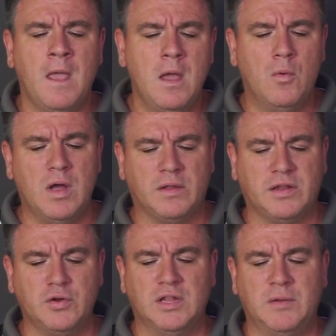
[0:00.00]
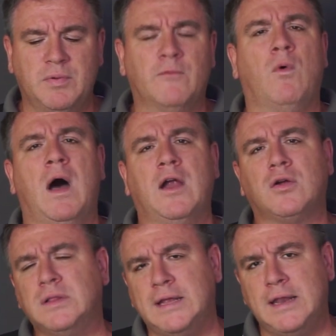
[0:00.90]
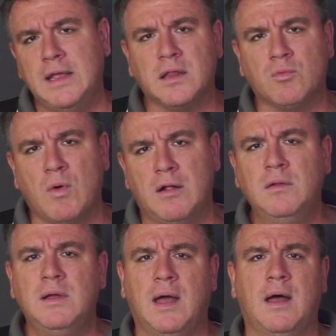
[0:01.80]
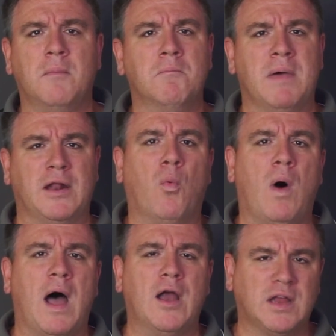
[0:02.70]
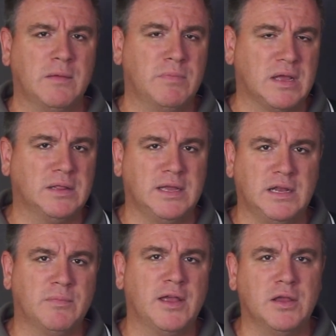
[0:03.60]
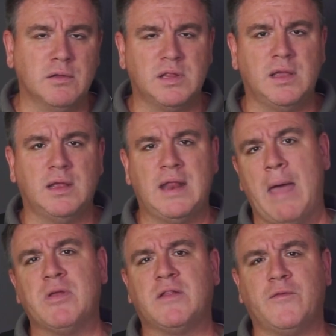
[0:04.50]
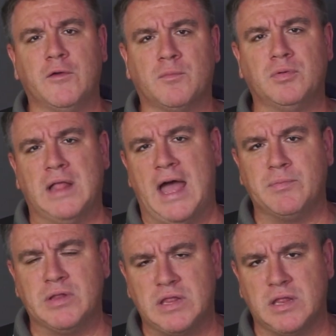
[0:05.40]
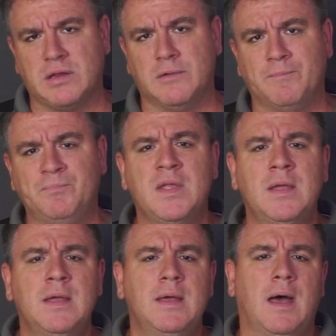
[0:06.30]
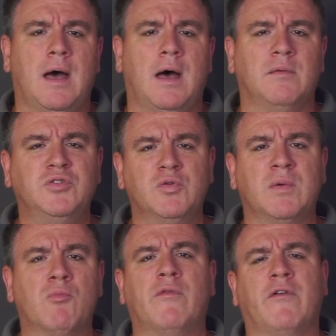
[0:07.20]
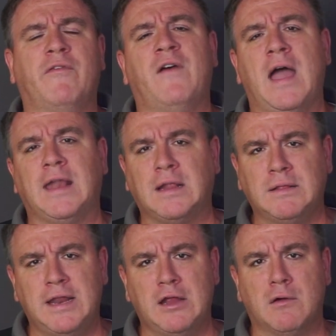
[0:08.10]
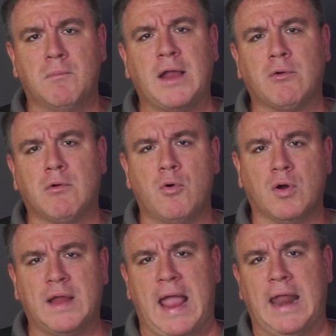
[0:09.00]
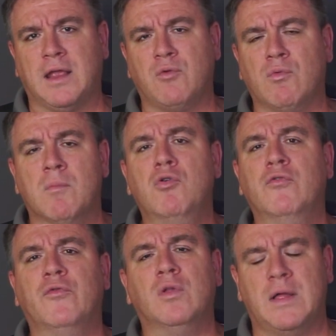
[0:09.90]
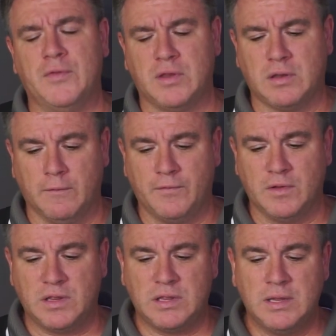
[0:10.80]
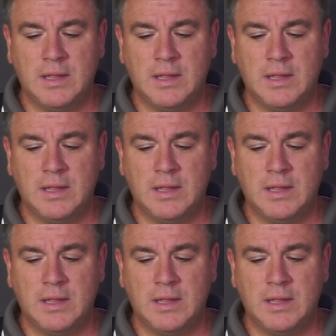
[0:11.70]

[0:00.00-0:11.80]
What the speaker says: We also do a little bit of wire cleaning as well. Metal wire can be cleaned by using an atmospheric plasma system, doing more of a fine cleaning or microorganic removal on the surface.